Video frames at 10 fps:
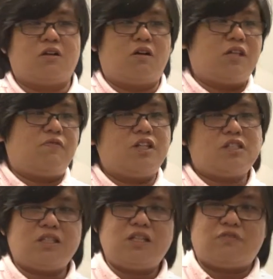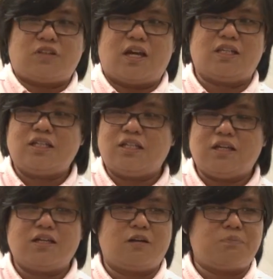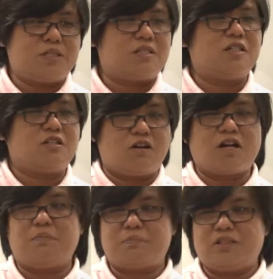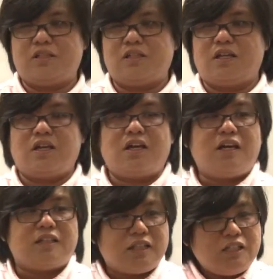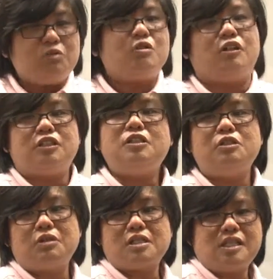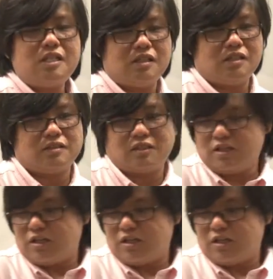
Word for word: or eventually if they are leading a business or a company, they need to continuously learn.